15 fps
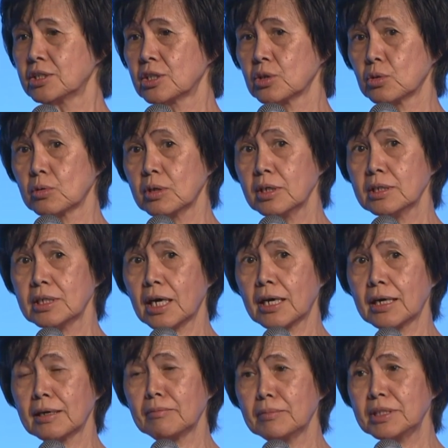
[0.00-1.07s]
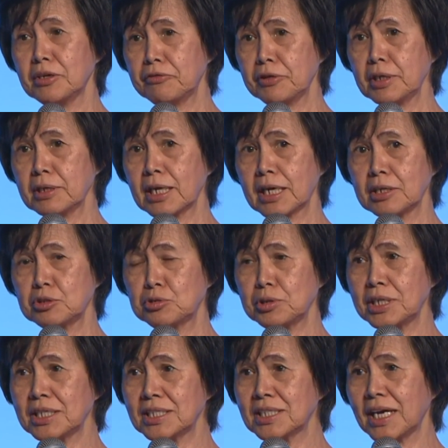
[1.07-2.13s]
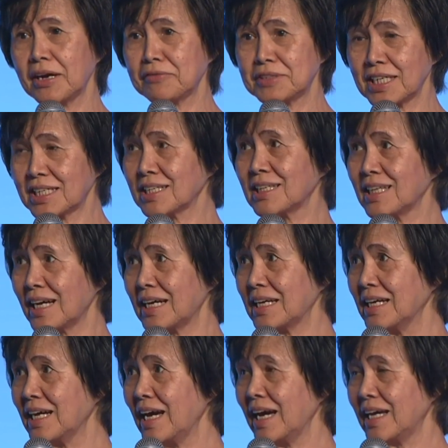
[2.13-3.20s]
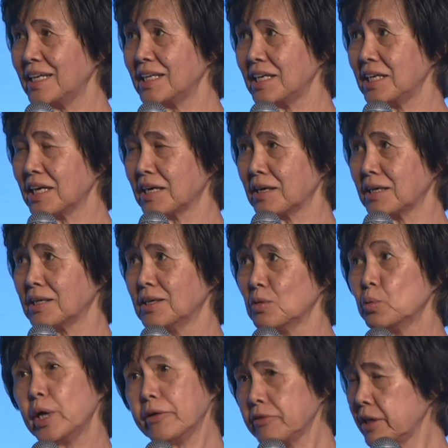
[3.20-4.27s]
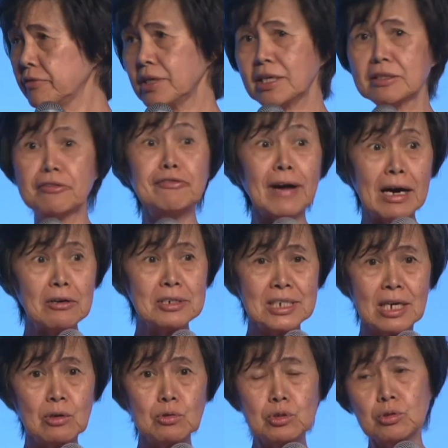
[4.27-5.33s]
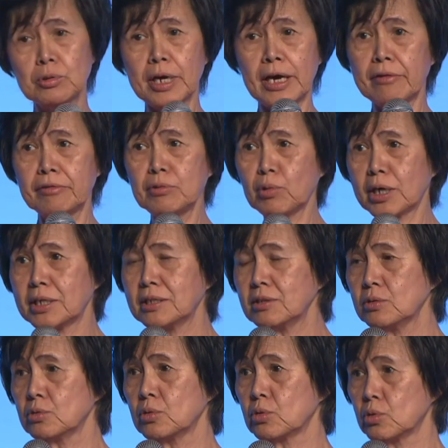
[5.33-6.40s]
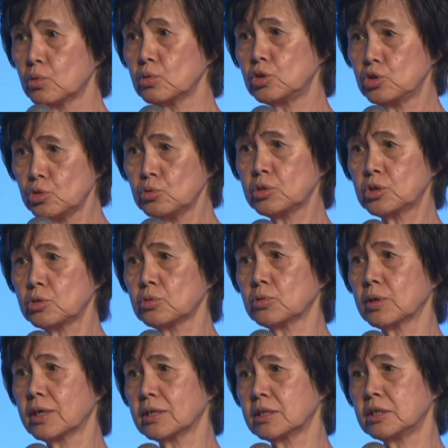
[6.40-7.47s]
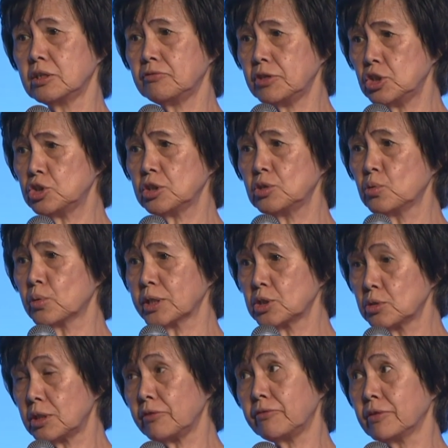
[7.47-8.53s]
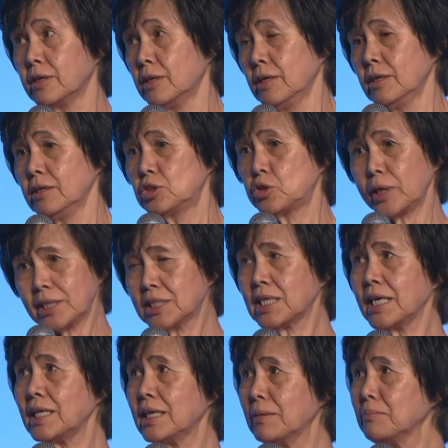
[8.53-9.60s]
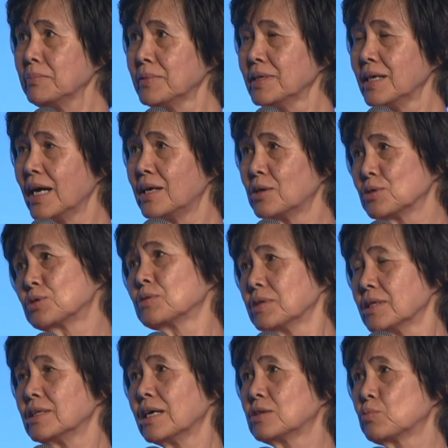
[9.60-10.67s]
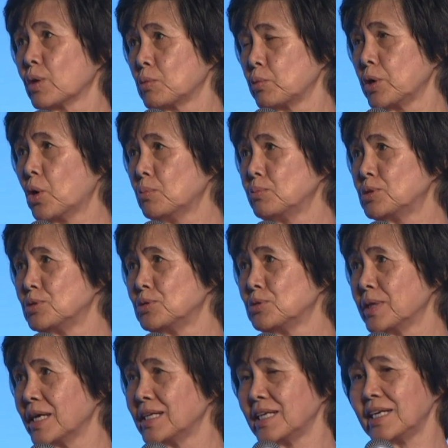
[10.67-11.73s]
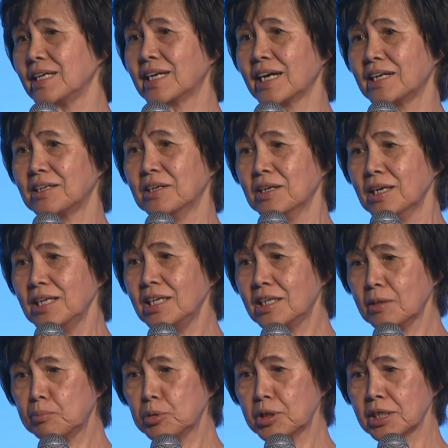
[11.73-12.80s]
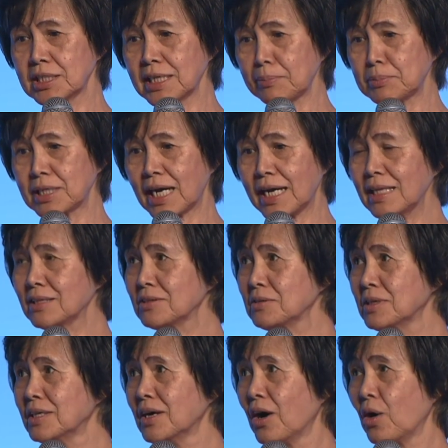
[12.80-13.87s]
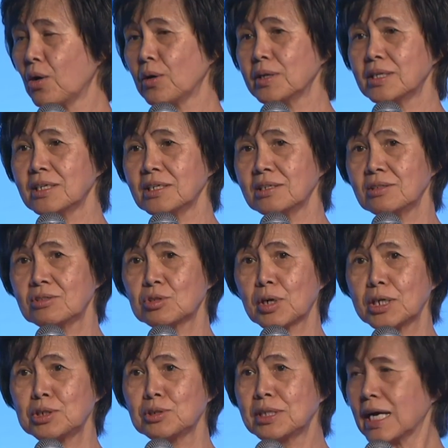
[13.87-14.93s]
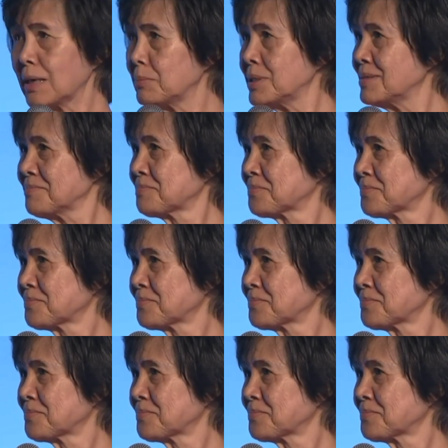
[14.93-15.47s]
So different countries have taken that, and they we have given the files out to everyone who choose to, the division who wants to translate them. And also that's what we hope to do, that they can either put a subtitle or they try to dub it.